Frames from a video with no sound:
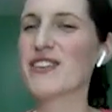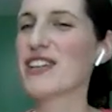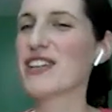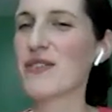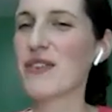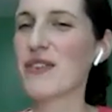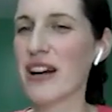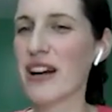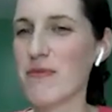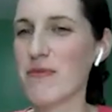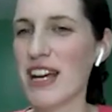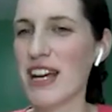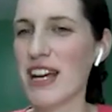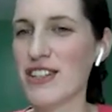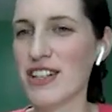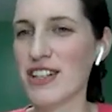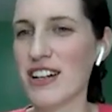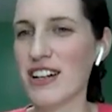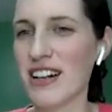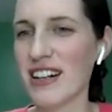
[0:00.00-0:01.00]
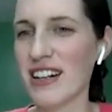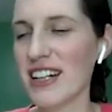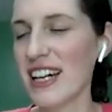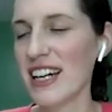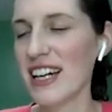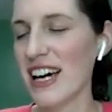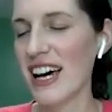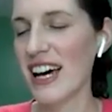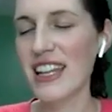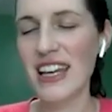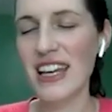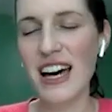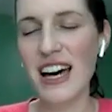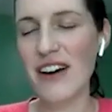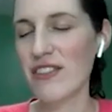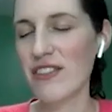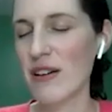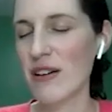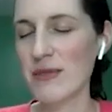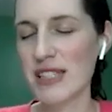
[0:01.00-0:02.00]
And you want to make sure they
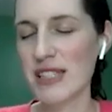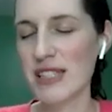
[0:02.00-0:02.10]
have them